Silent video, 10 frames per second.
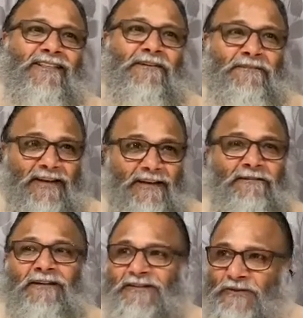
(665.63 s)
The
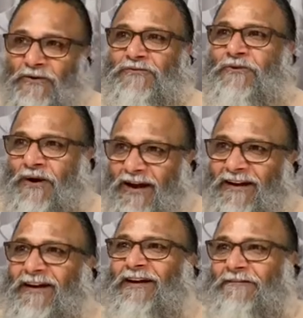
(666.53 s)
wave is also
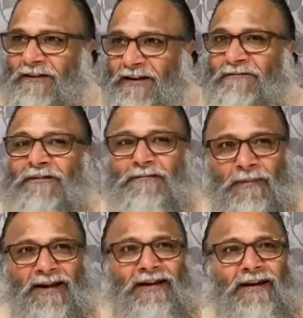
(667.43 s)
identified with
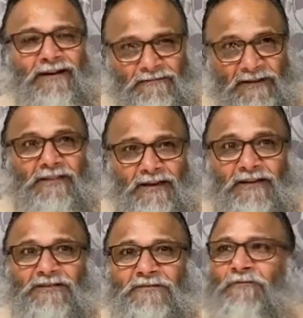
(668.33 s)
mind, with
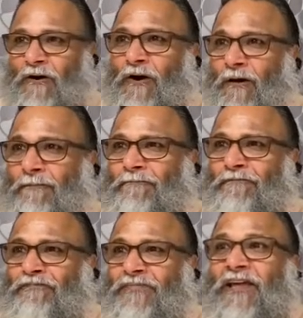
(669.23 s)
its form.
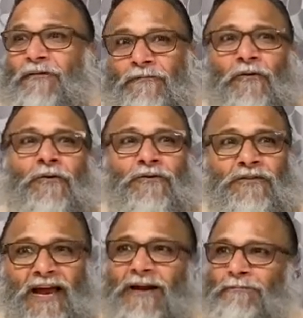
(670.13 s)
Therefore,
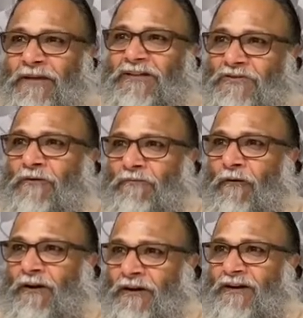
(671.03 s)
that piece of
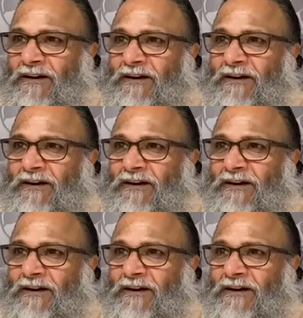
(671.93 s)
water